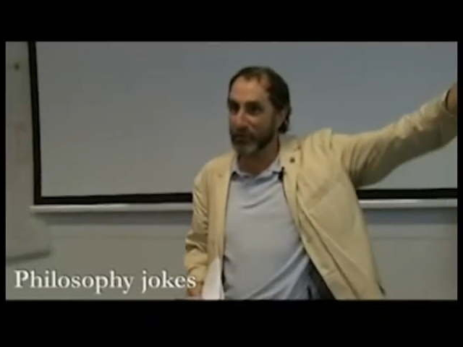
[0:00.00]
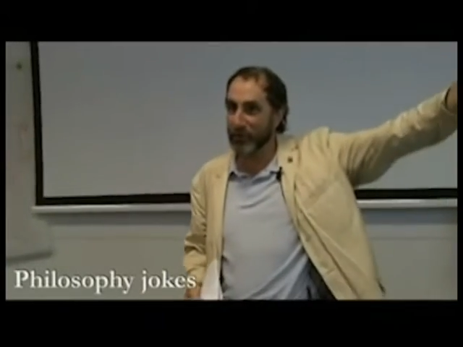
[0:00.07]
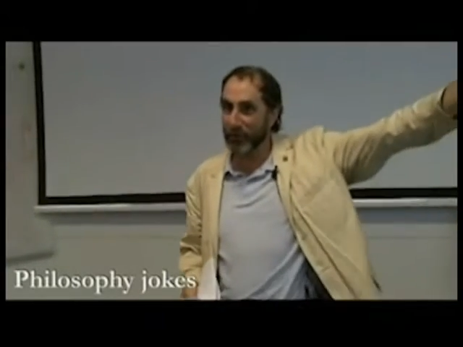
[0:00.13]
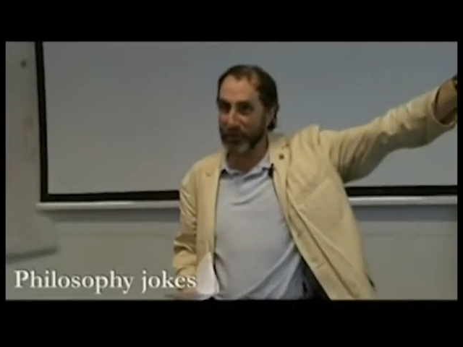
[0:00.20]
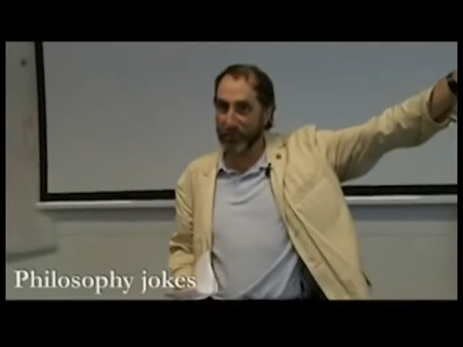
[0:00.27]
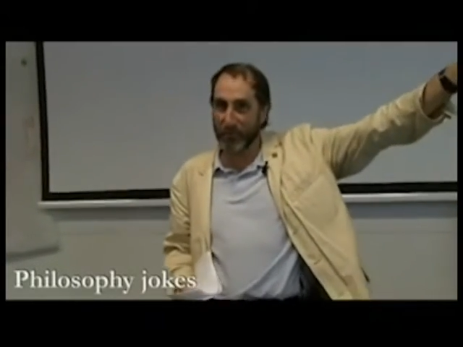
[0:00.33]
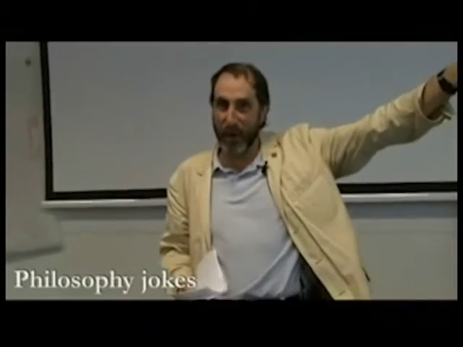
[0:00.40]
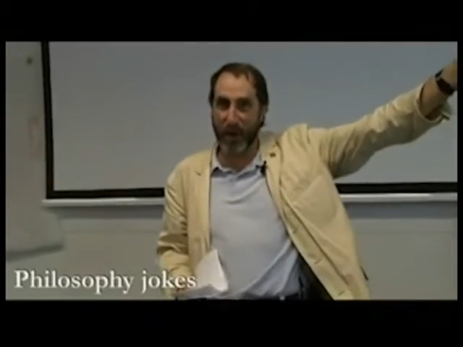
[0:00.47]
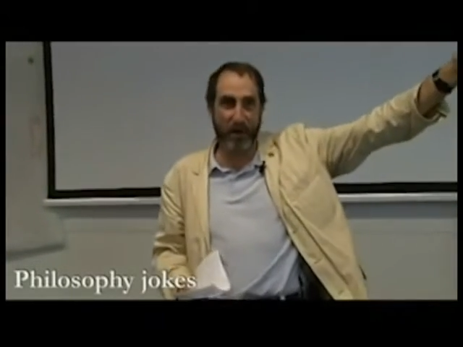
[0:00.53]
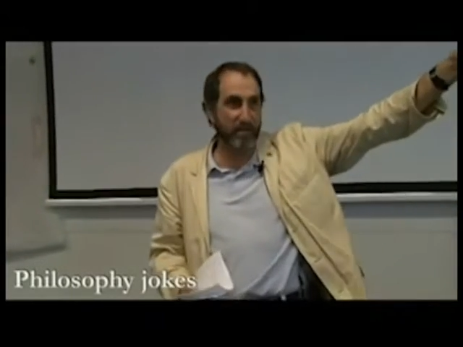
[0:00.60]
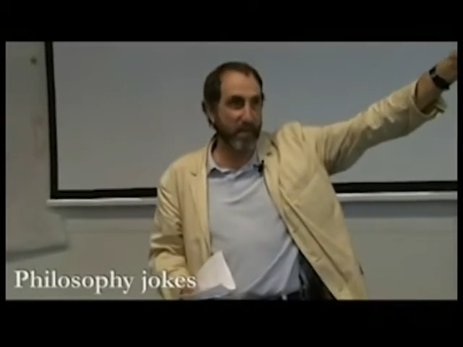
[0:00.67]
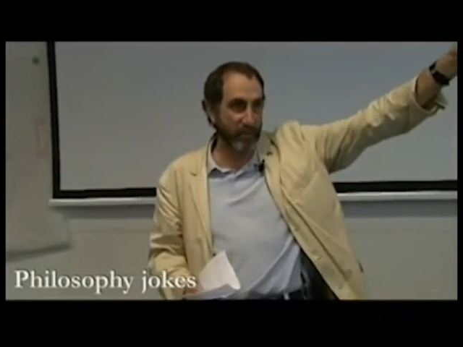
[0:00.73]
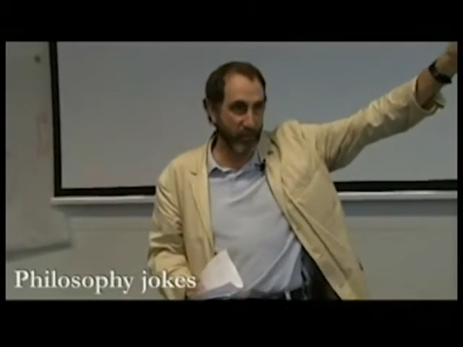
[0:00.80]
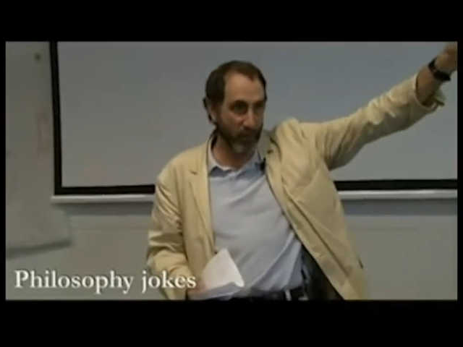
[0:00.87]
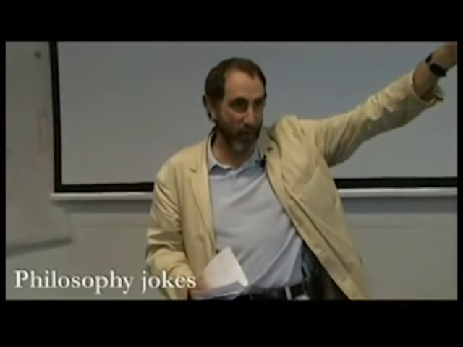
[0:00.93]

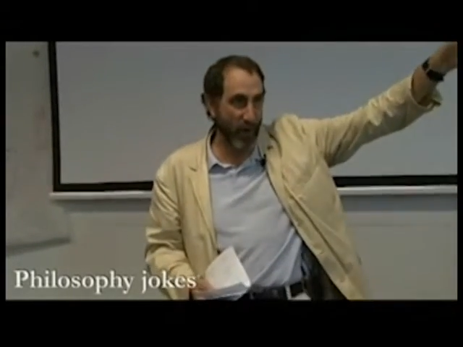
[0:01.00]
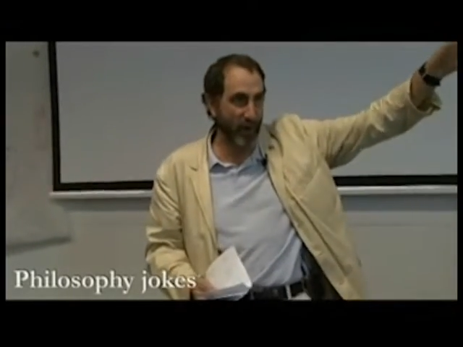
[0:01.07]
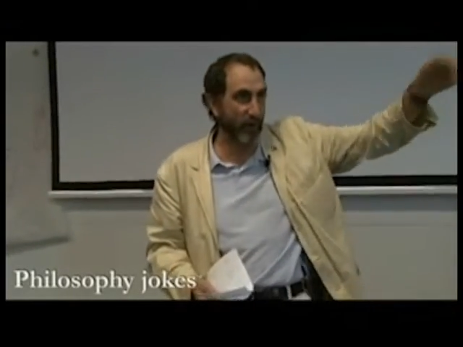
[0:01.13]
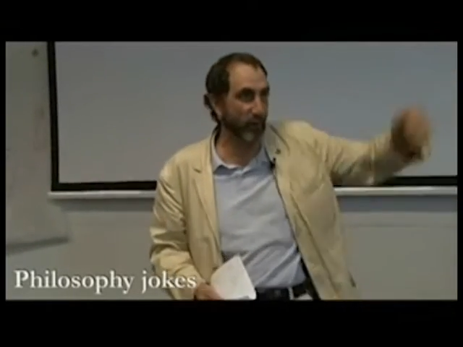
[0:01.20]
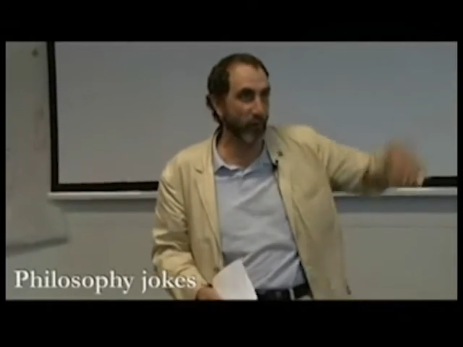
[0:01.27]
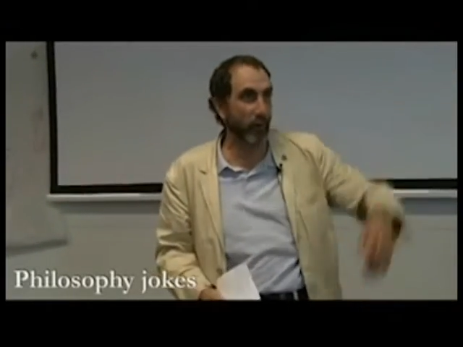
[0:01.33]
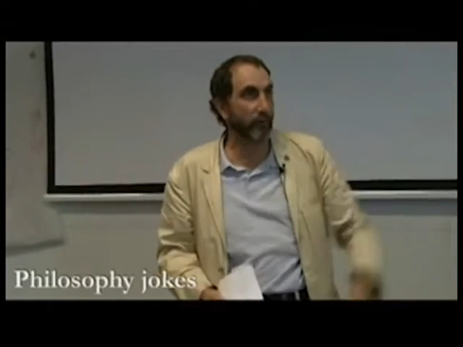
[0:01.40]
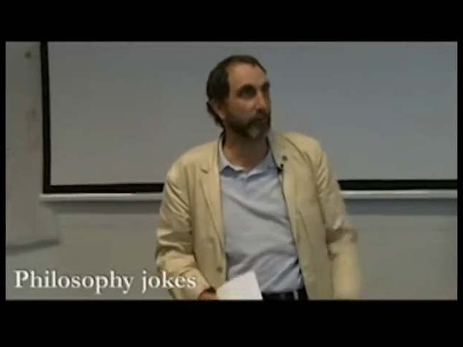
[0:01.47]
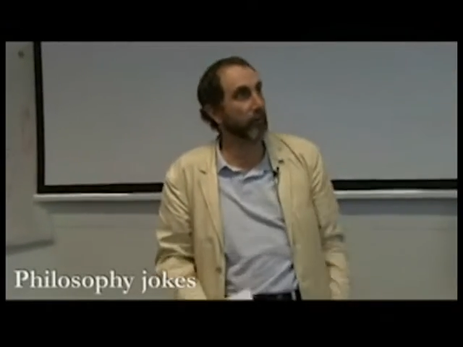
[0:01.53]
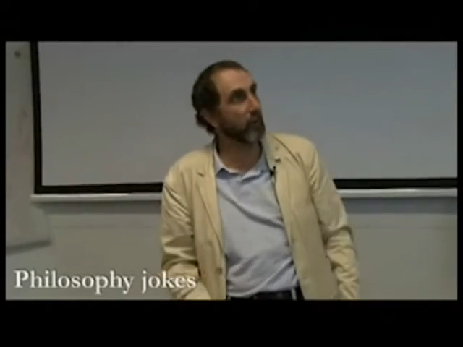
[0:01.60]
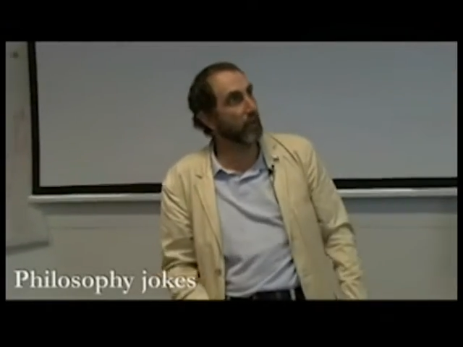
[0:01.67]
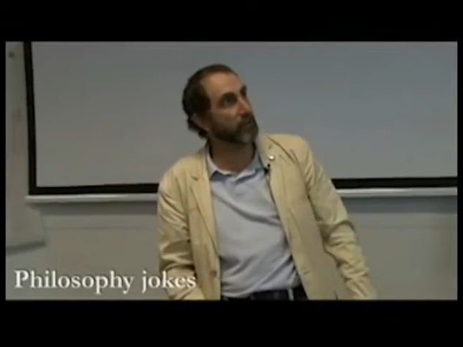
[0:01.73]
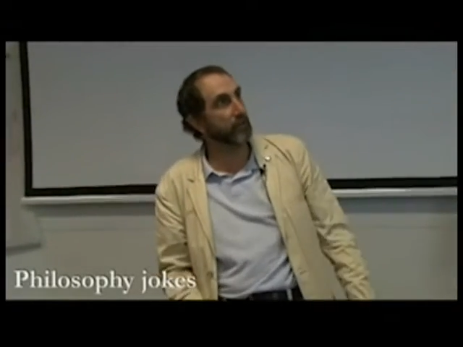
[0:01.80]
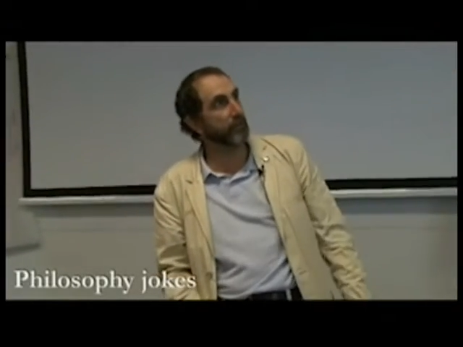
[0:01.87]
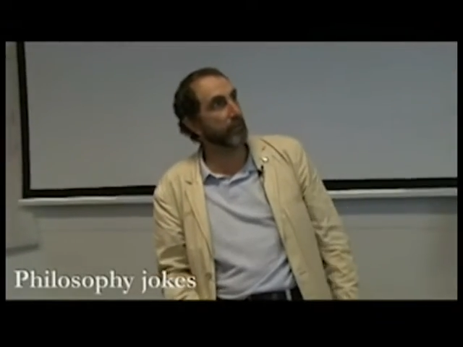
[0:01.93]
experiment, try it on
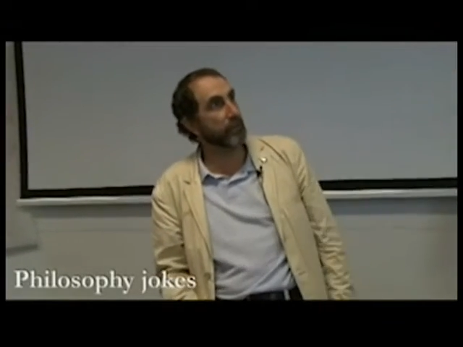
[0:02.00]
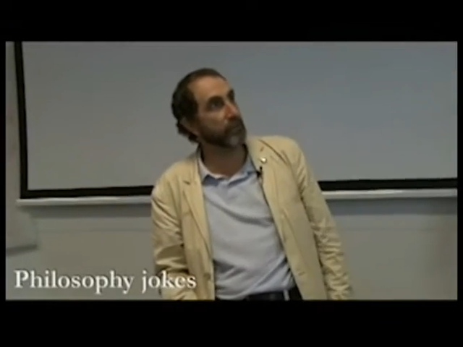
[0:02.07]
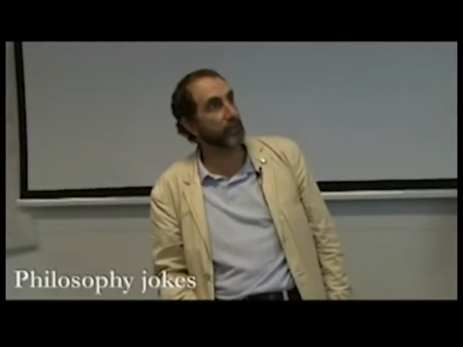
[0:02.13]
non-philosophers,